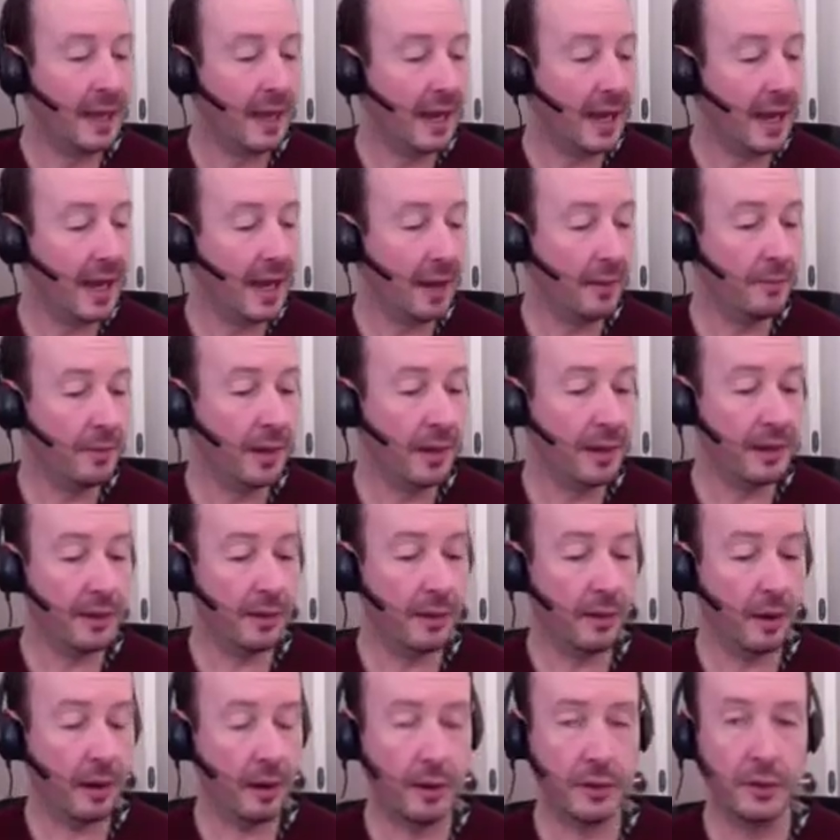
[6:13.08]

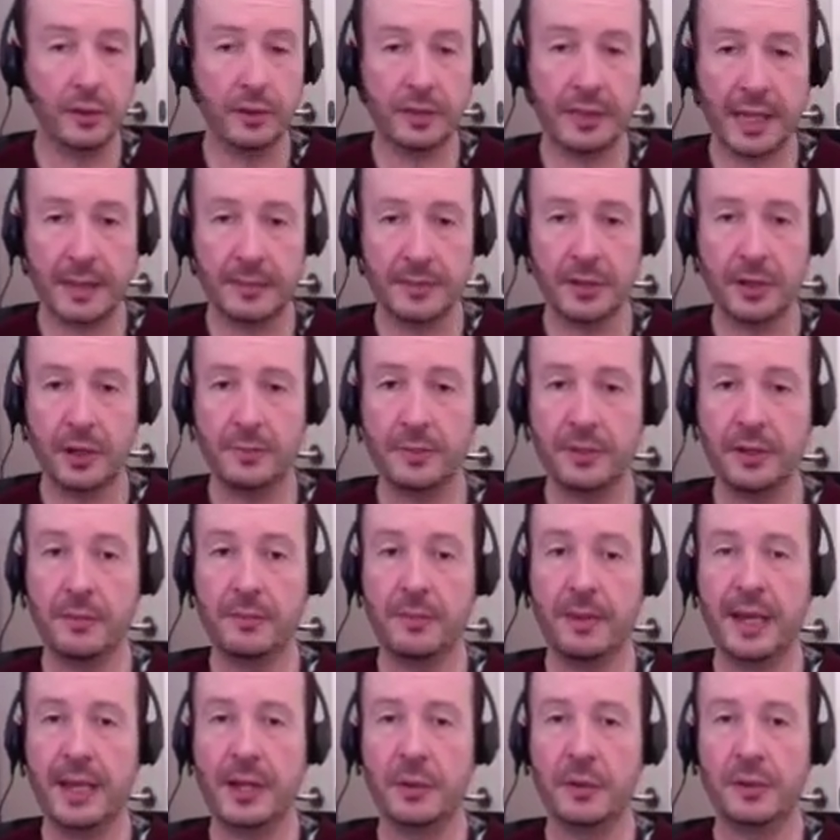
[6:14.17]
On your laptop, you
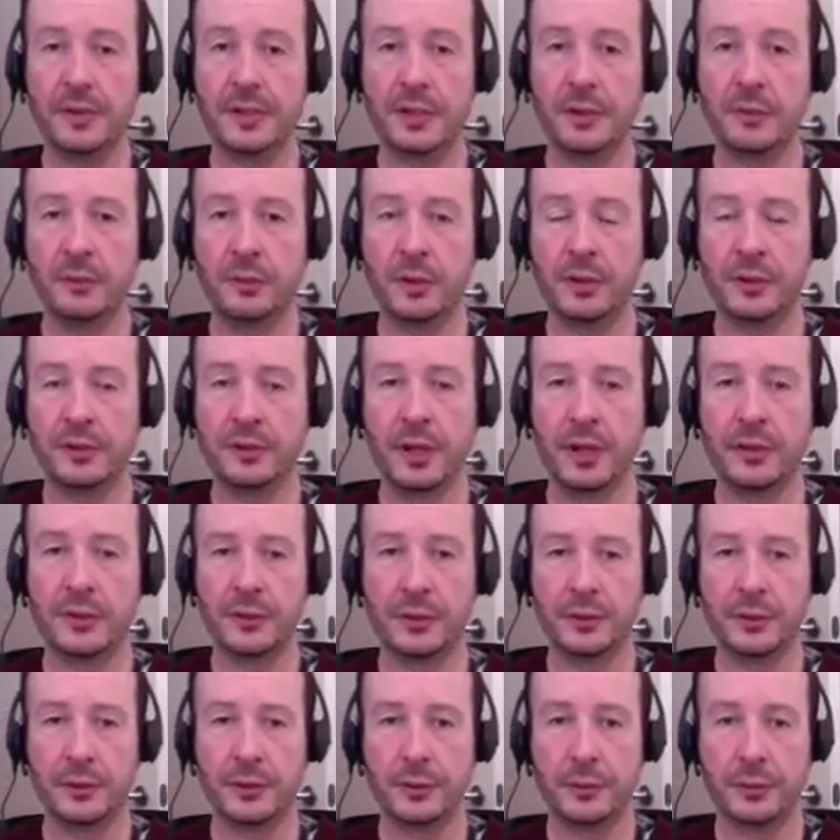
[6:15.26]
may also want
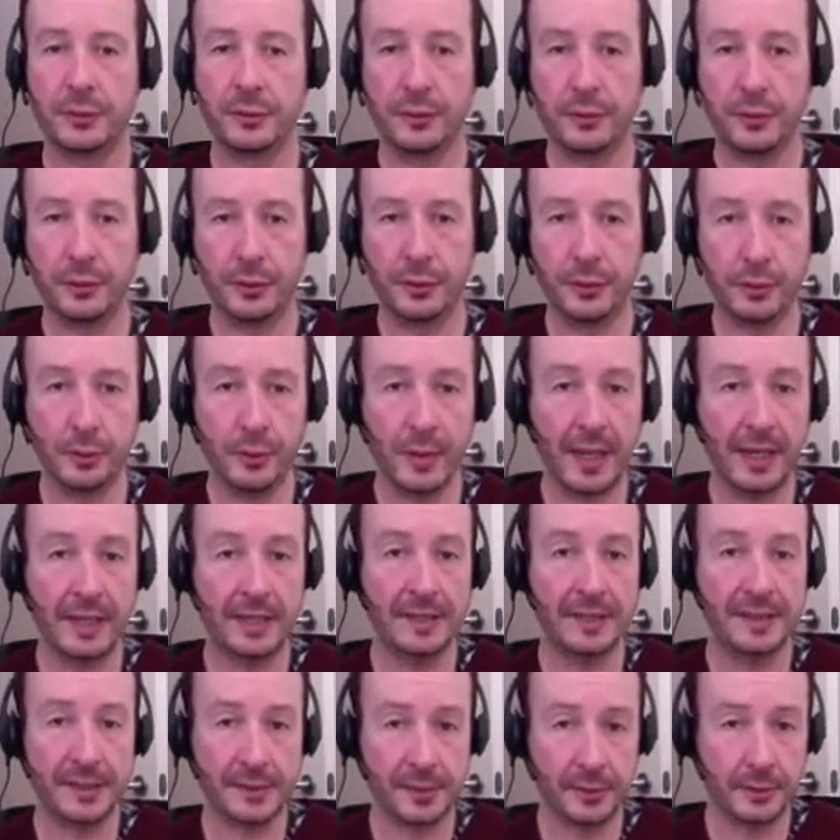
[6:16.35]
to Google and
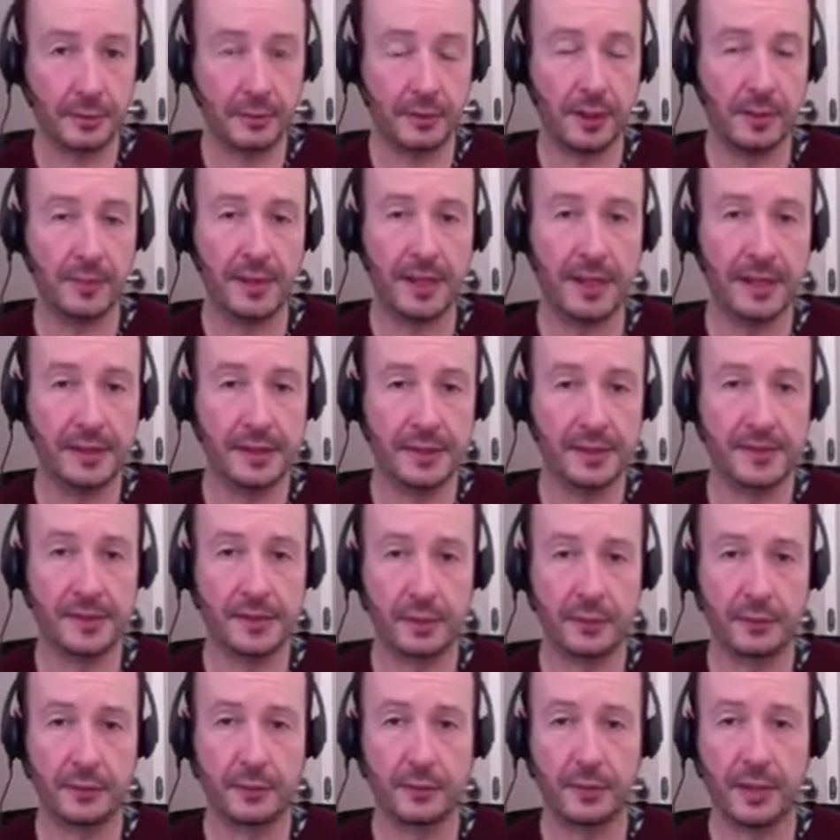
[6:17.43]
install a piece of
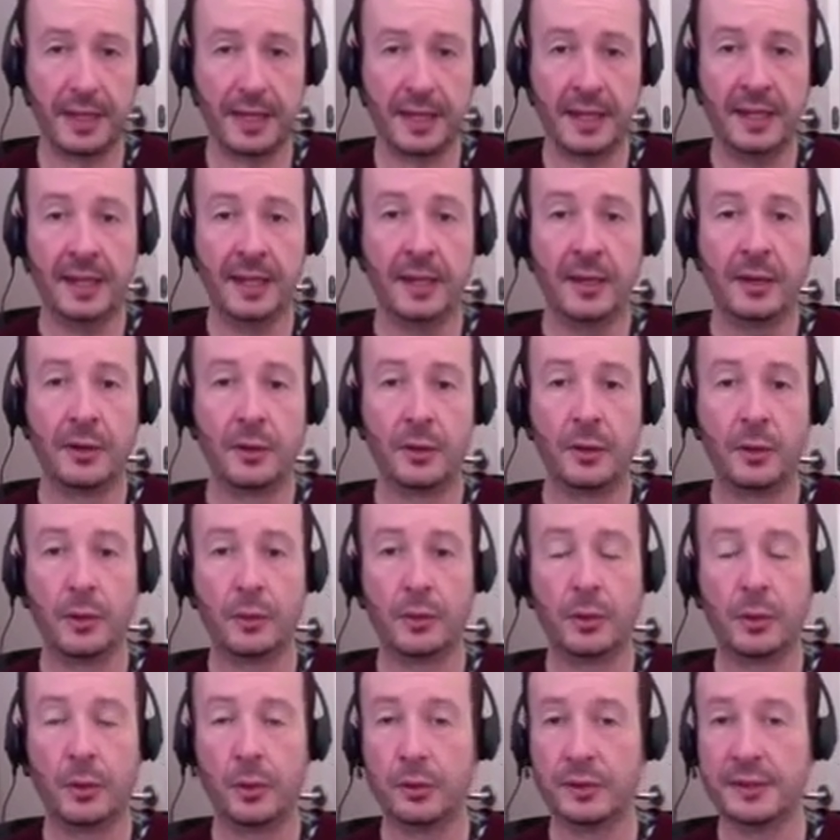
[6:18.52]
software
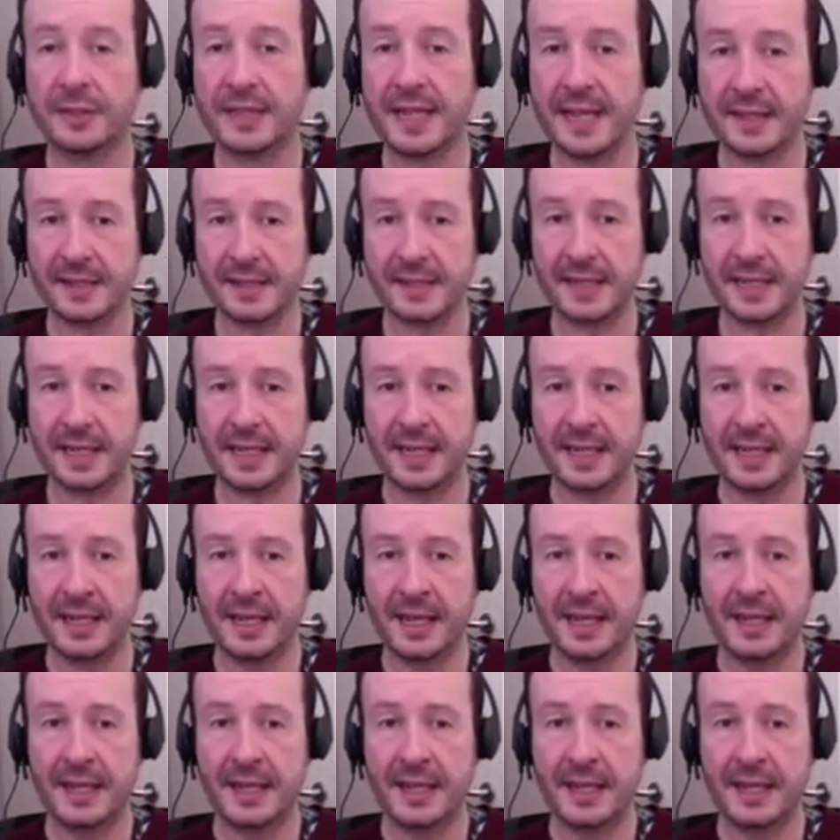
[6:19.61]
called Audacity.